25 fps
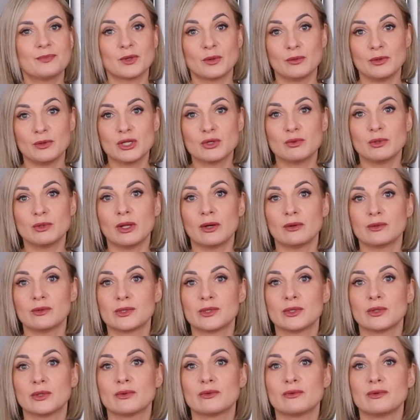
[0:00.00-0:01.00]
which will
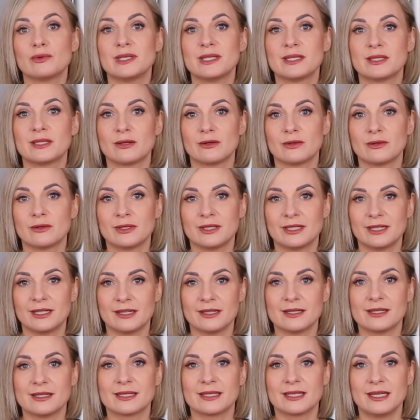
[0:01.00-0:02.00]
also restore
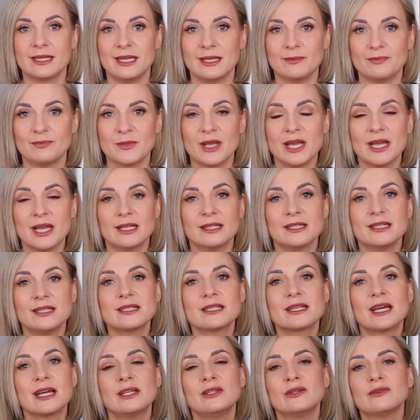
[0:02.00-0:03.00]
their skin. This
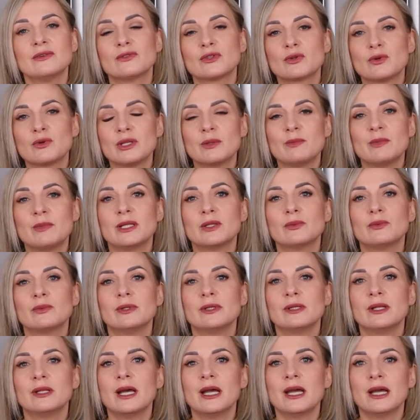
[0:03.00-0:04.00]
kind of treatment
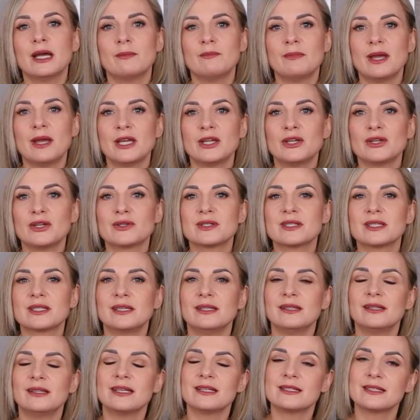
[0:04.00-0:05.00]
will make your
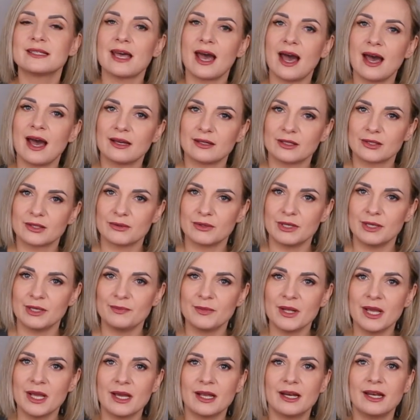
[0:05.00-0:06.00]
skin less angry,
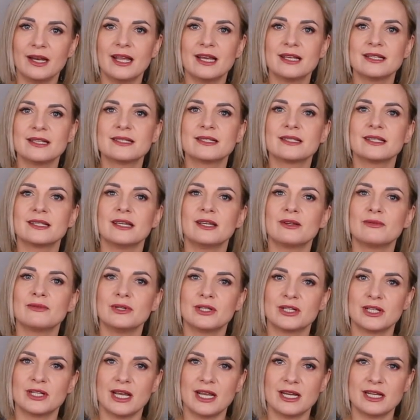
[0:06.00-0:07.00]
less
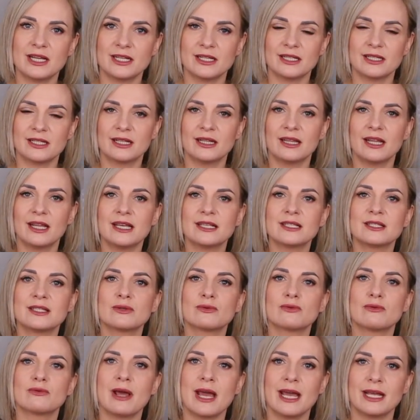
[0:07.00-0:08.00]
irritated, less
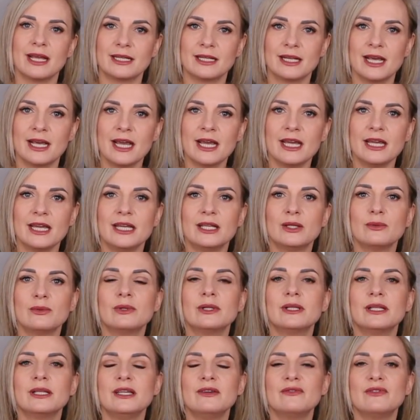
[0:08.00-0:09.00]
red. It
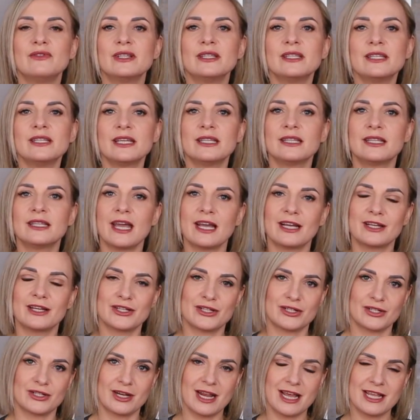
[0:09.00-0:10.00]
will even the
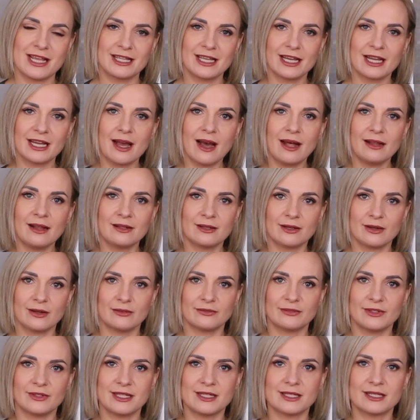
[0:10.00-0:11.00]
texture and the color
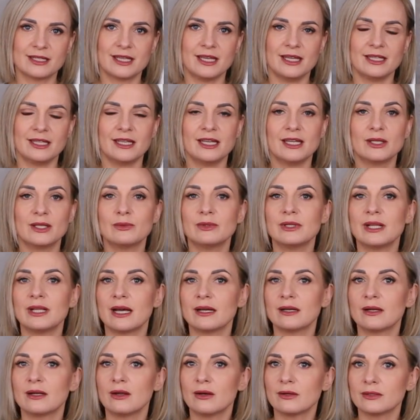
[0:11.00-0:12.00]
of the skin. It will
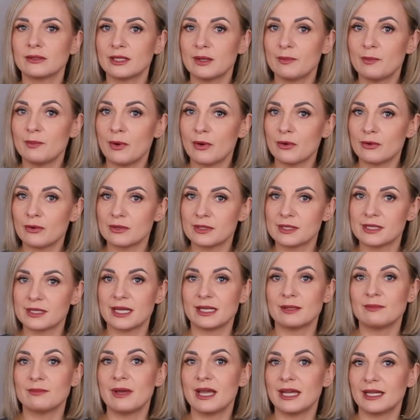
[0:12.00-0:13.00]
unclog the pores
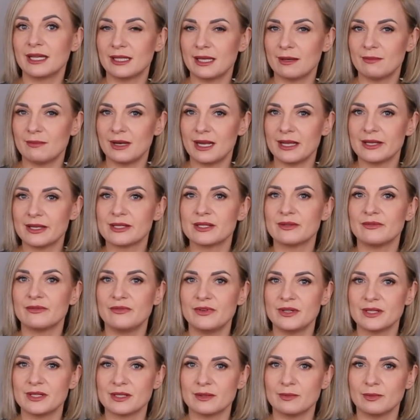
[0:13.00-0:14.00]
and make them less
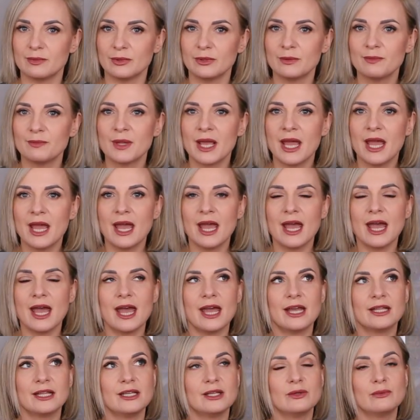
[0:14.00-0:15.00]
visible,
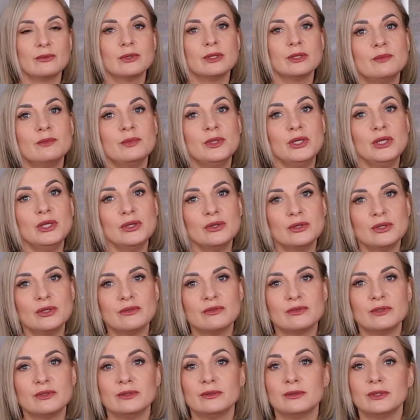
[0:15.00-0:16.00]
and it
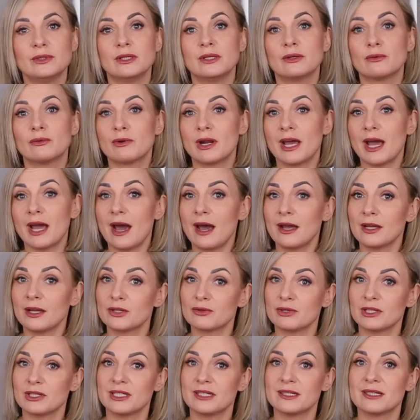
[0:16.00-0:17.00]
beautifully
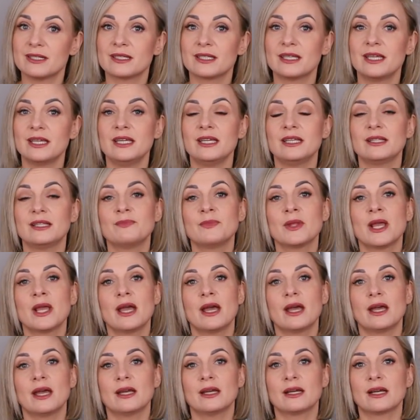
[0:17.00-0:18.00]
rehydrate the skin,
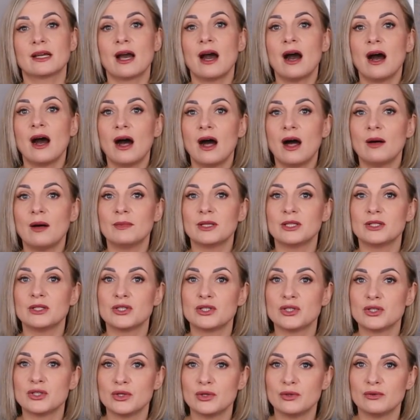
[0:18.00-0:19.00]
calm and
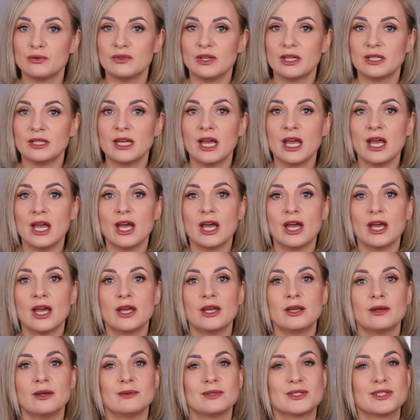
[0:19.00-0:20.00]
soothe
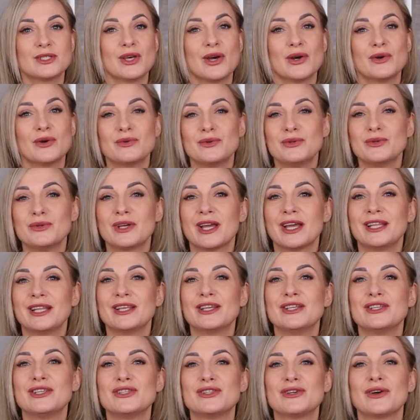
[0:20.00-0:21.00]
it, so you can
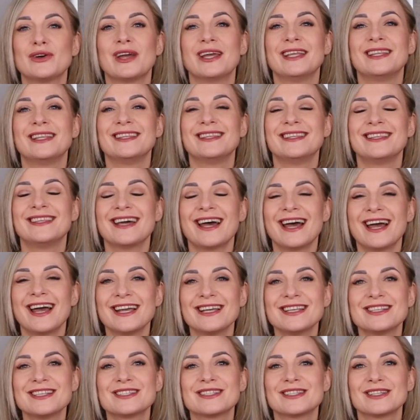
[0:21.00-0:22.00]
enjoy a
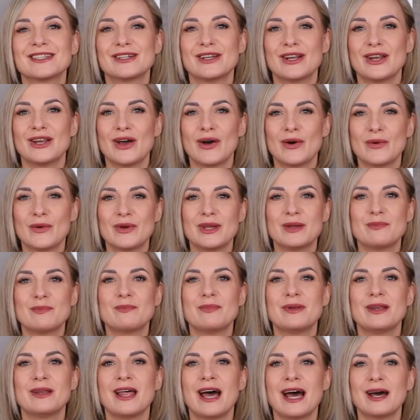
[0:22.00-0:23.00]
nice, glowy,
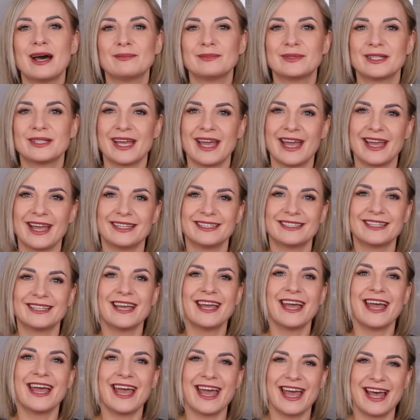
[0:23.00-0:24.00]
plump and
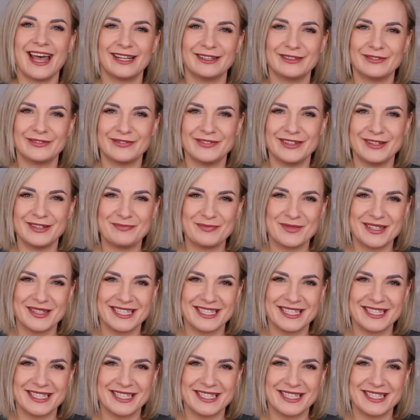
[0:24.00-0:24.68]
healthy